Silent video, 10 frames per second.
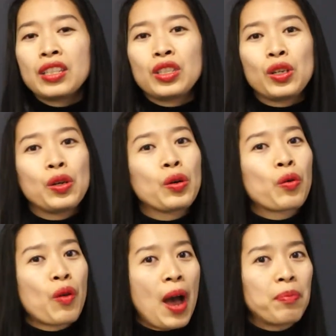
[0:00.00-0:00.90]
to
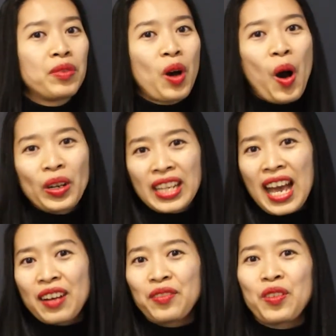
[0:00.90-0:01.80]
grab the hot
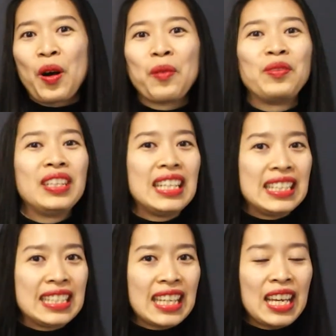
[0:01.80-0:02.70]
cake from
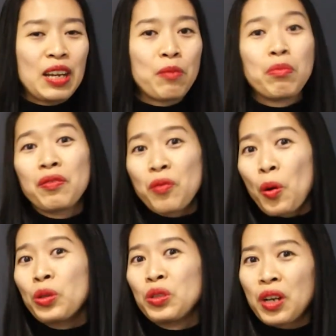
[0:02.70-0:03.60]
LinkedIn
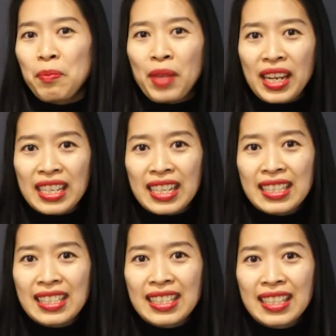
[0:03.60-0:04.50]
before your
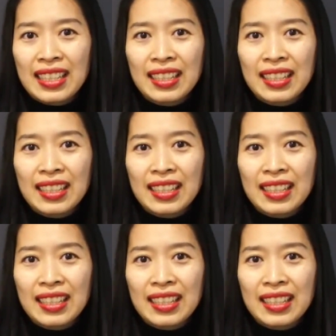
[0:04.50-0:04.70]
competitors.